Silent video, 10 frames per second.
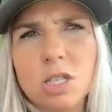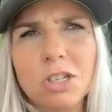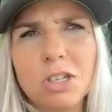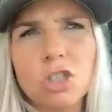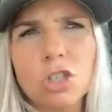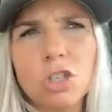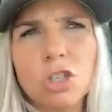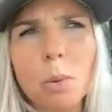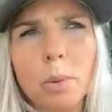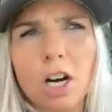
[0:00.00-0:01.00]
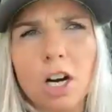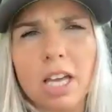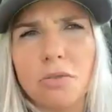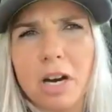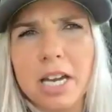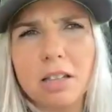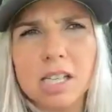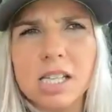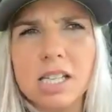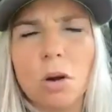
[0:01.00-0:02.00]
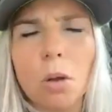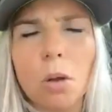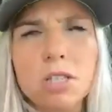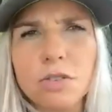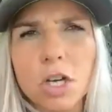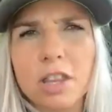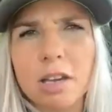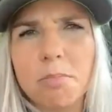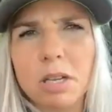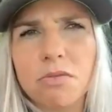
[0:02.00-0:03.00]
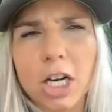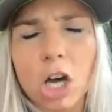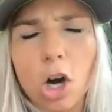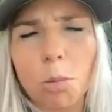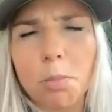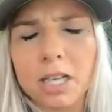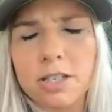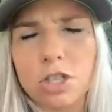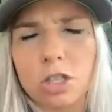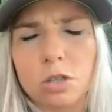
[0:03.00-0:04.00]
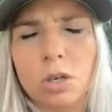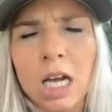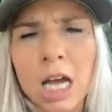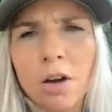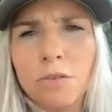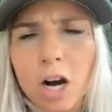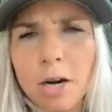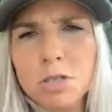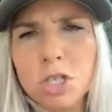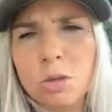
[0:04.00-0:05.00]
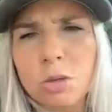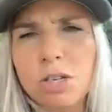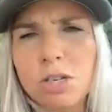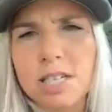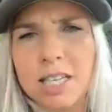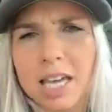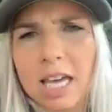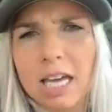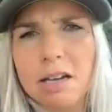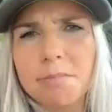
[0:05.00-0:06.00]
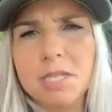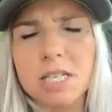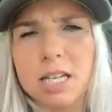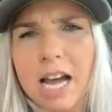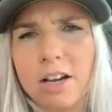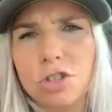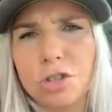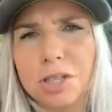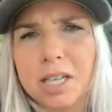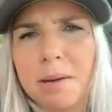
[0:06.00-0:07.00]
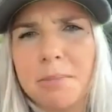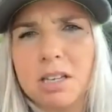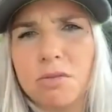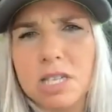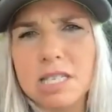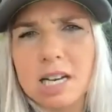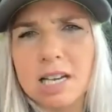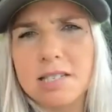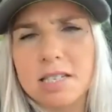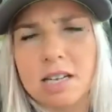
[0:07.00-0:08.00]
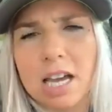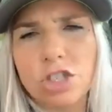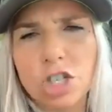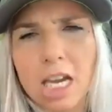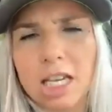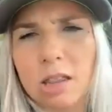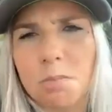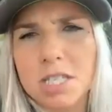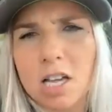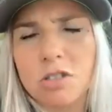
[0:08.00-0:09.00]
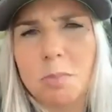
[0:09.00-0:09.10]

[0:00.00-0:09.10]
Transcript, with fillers: where we are like franklin and nolensville they've been very open to farm tours and camps and actually coming to visit us and educating themselves